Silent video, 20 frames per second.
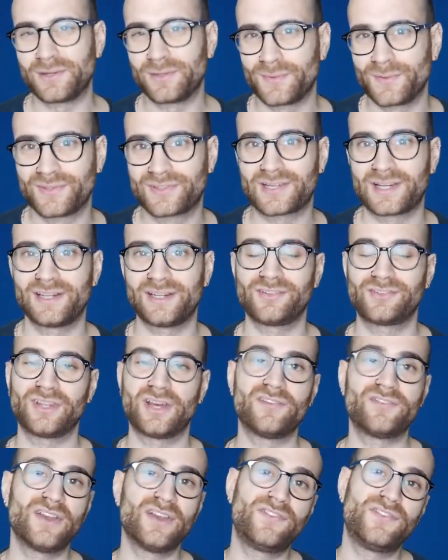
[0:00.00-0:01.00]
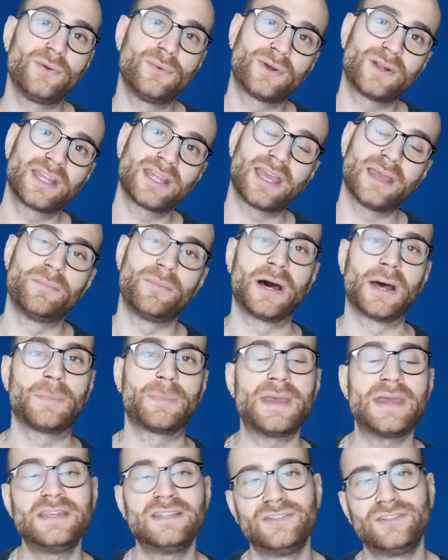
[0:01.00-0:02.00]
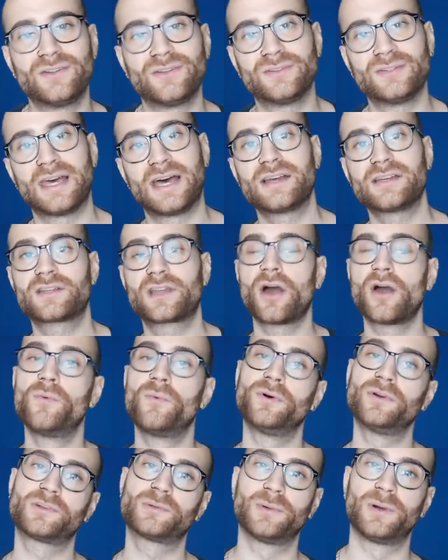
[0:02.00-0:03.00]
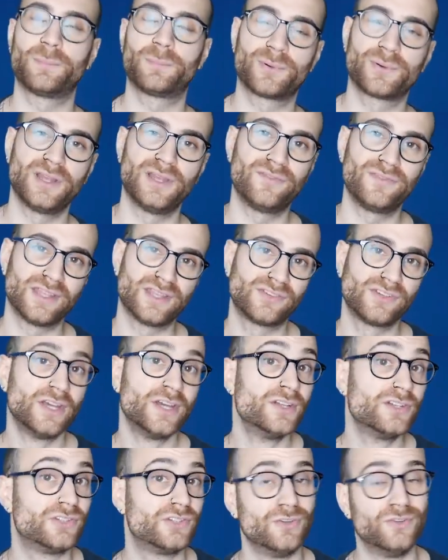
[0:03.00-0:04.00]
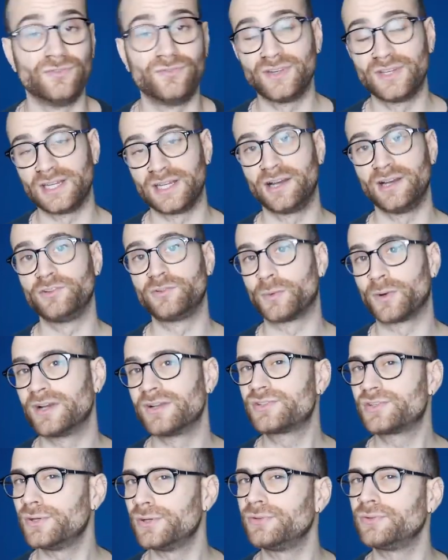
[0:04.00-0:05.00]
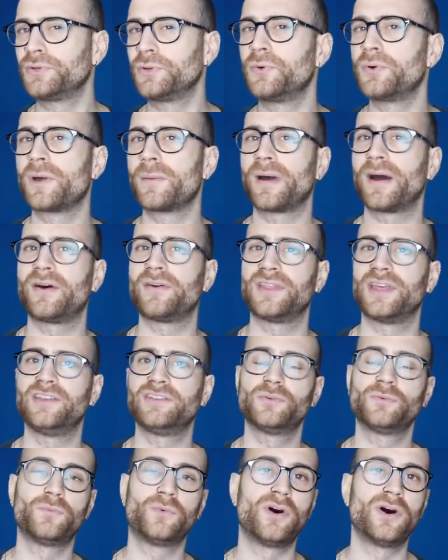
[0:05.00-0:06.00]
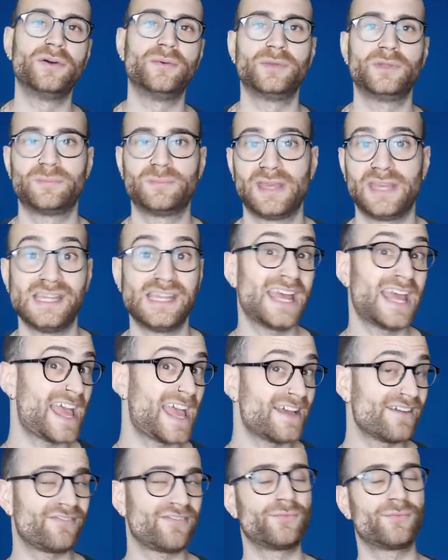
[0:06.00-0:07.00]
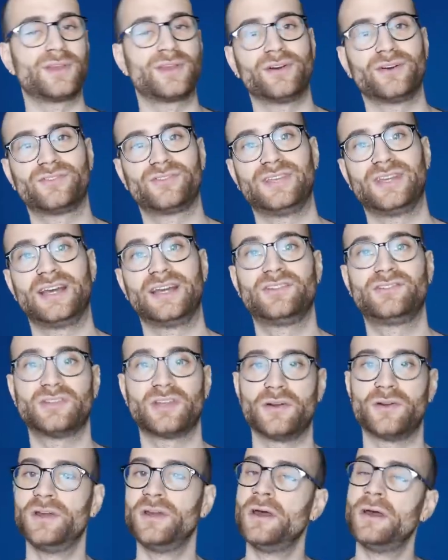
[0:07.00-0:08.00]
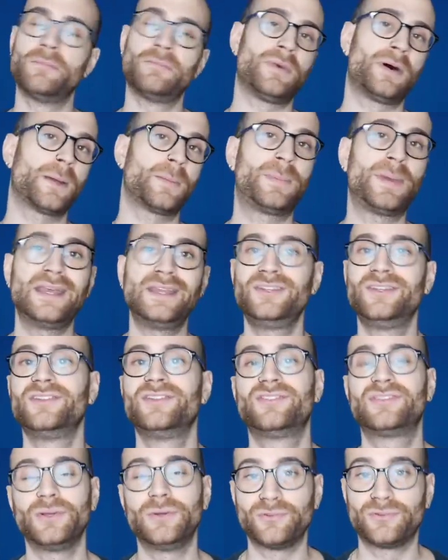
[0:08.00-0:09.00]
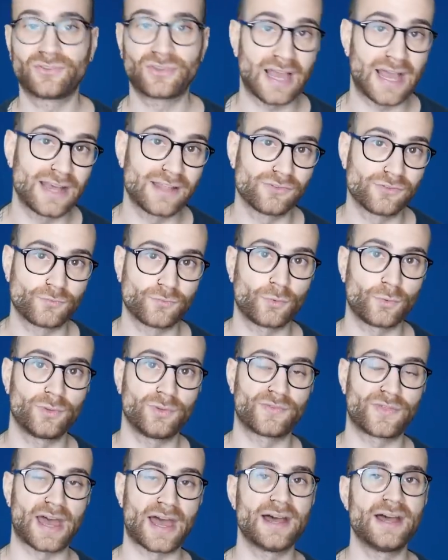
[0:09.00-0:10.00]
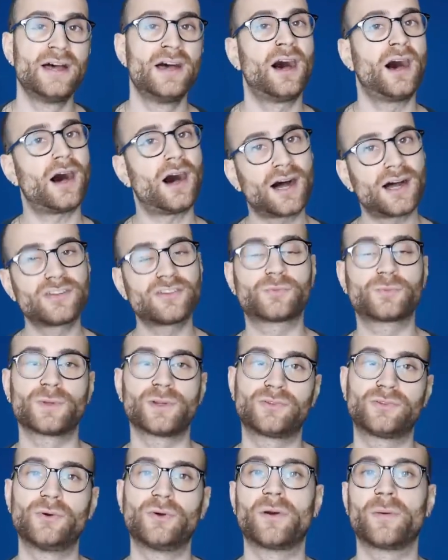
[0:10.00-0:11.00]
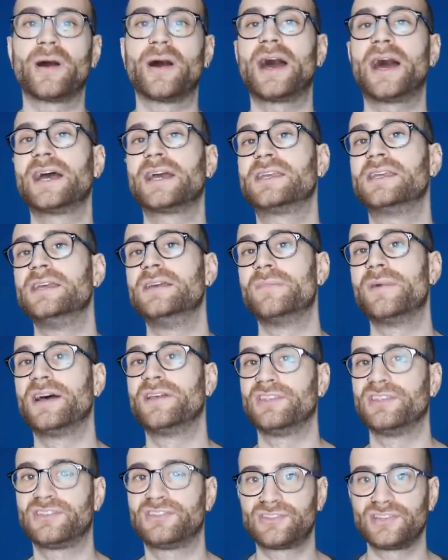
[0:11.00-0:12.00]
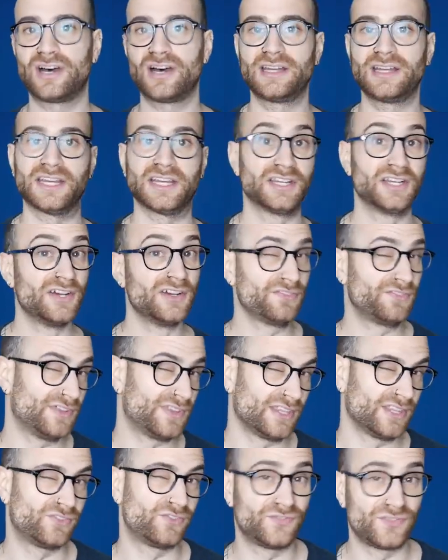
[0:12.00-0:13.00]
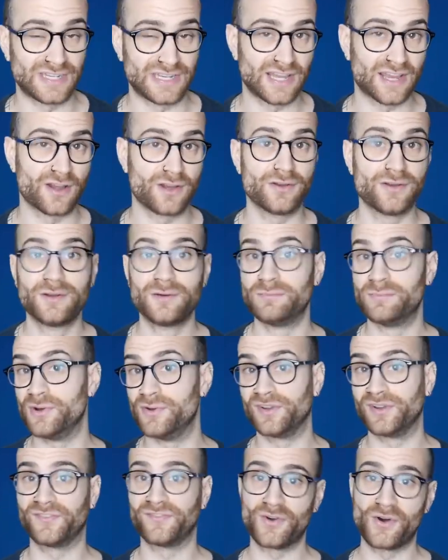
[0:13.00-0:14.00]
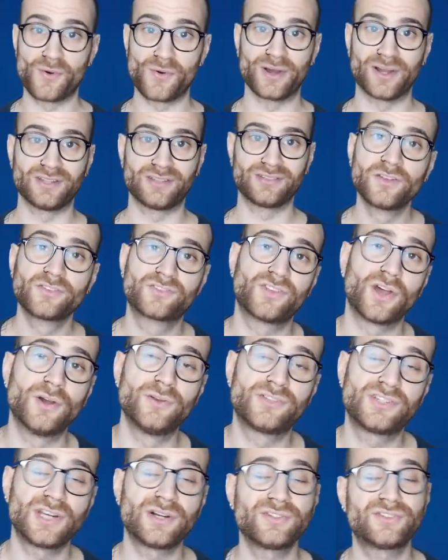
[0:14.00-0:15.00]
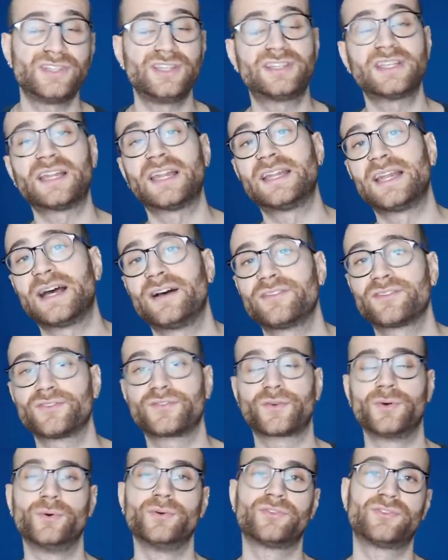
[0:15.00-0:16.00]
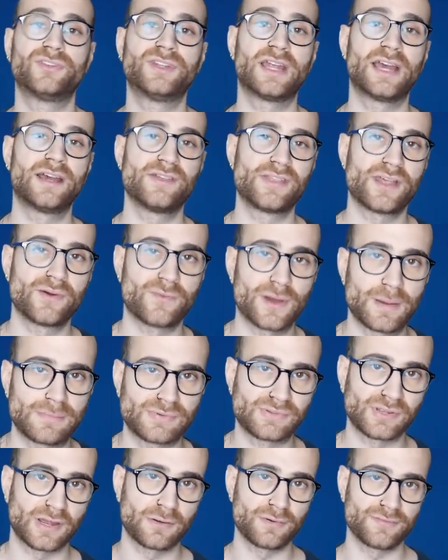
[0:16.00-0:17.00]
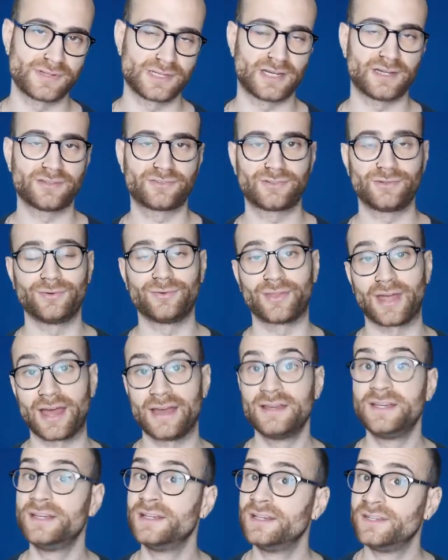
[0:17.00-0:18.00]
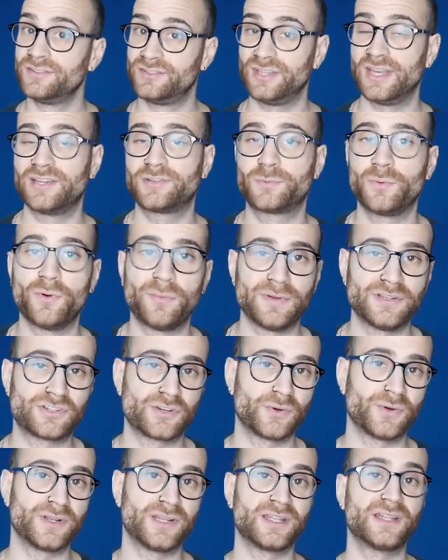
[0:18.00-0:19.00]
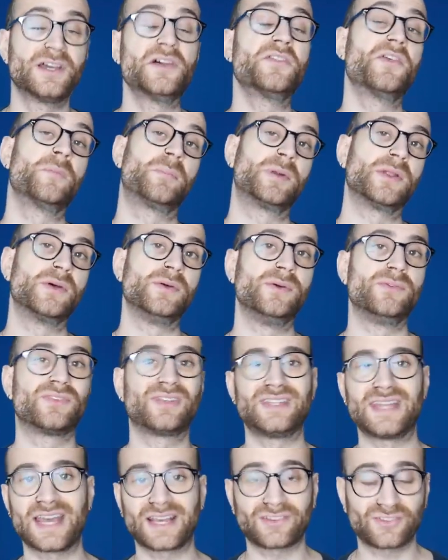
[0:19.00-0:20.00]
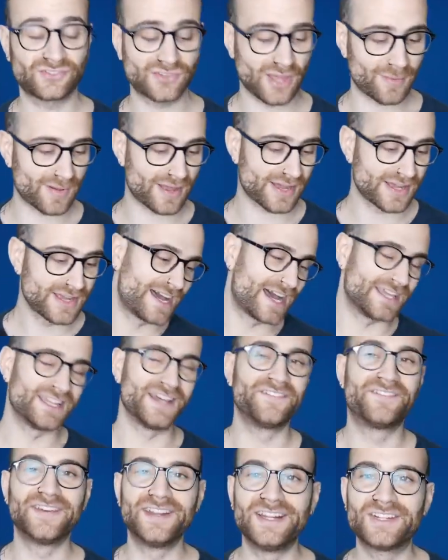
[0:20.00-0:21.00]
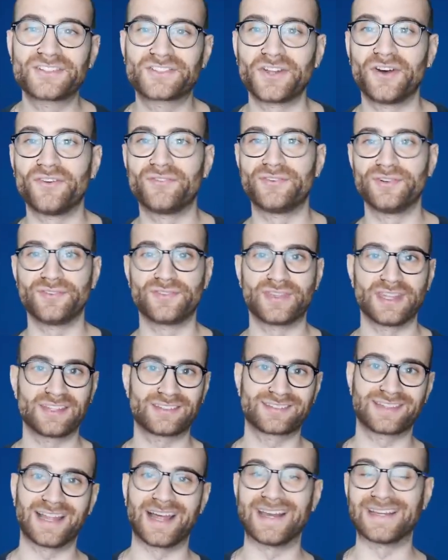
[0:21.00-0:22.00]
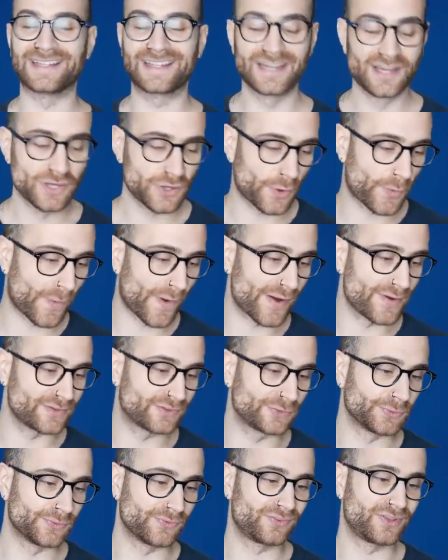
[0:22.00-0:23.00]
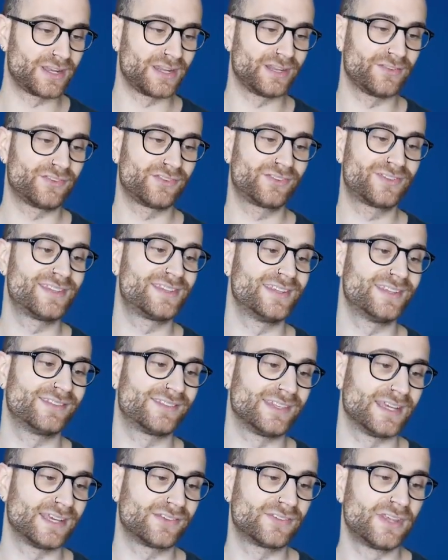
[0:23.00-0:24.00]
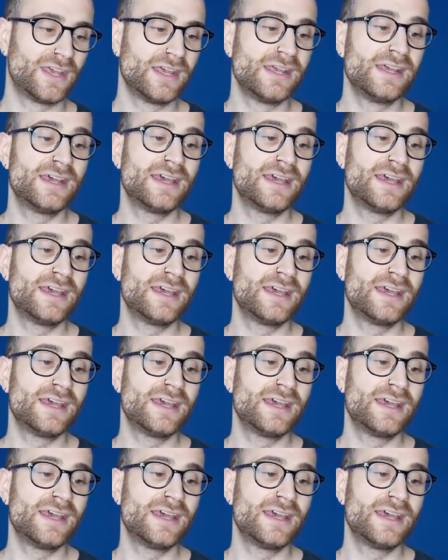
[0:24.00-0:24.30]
All this kind of stuff. If you want to get my opinion on that, go watch my previous two videos where I do talk about this, what it would mean if we got Ziyech. So my opinion still stands with all of that. I just want to talk about Hakim as a signing for this video moving forward. So Chelsea did announce, of course, today on their website with an article that Ziyech will be joining the Blues next summer, and they finished off with this like quote towards the end of the statistics.